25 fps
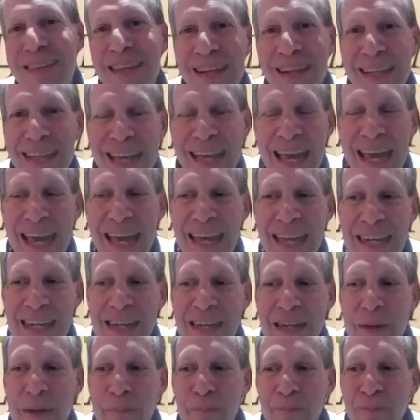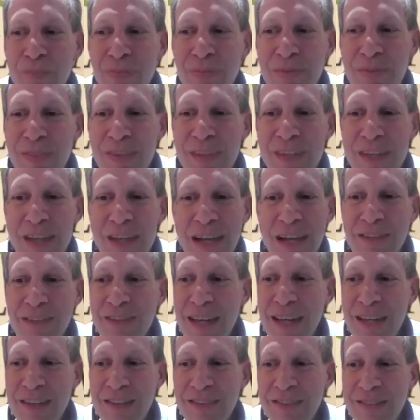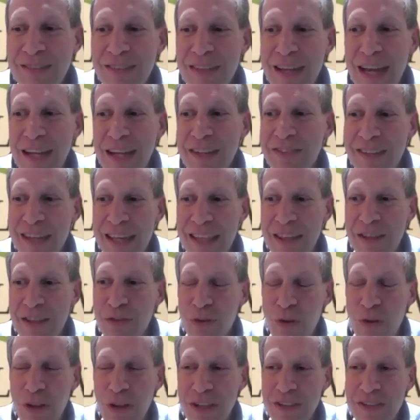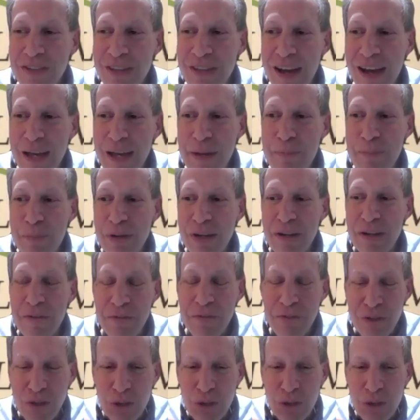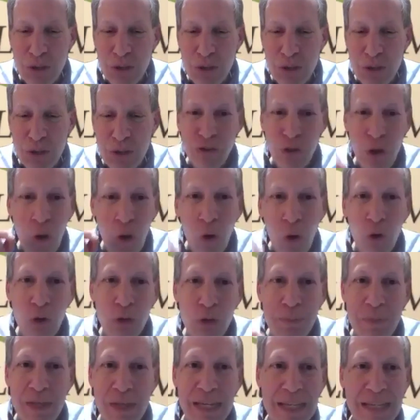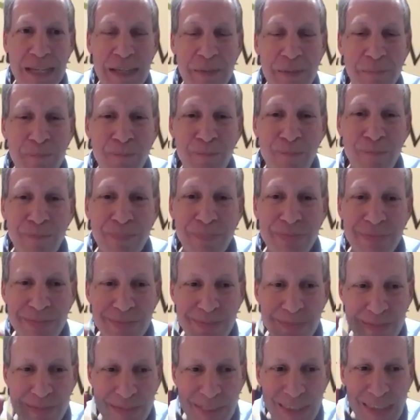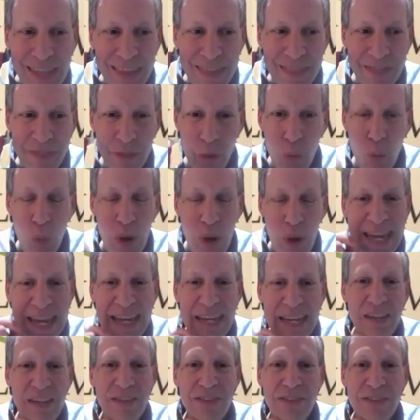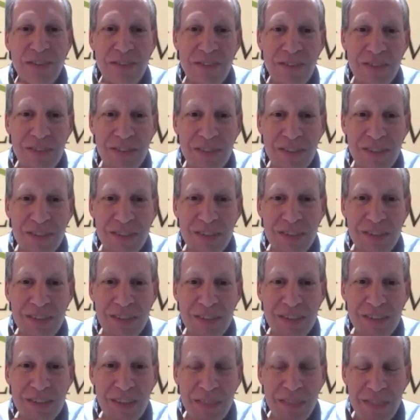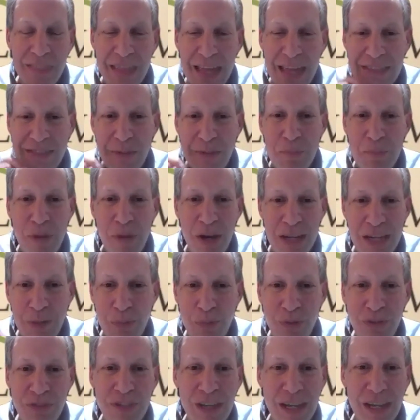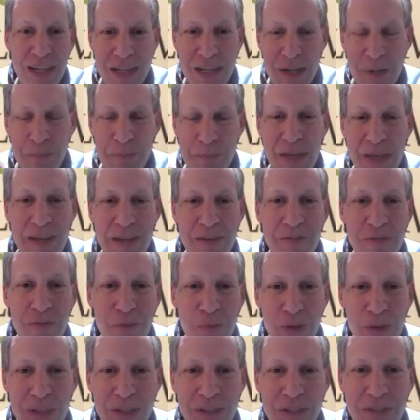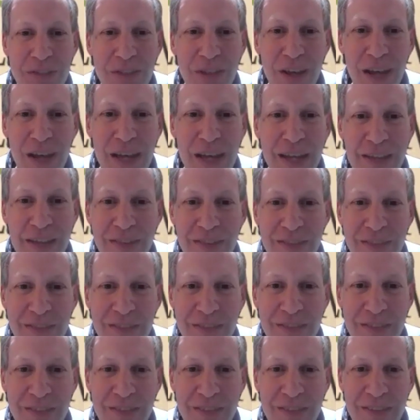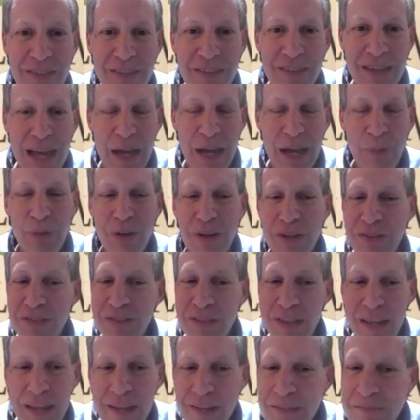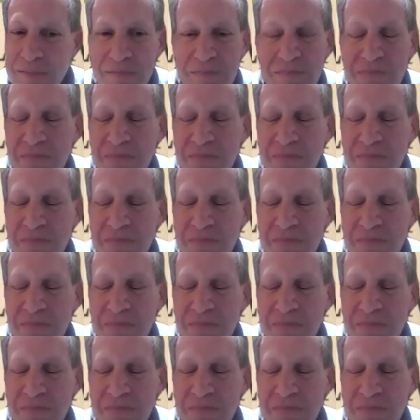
again, I say this all the time, but if you had told me the ways that the money was going to come in for these clients, I would have said,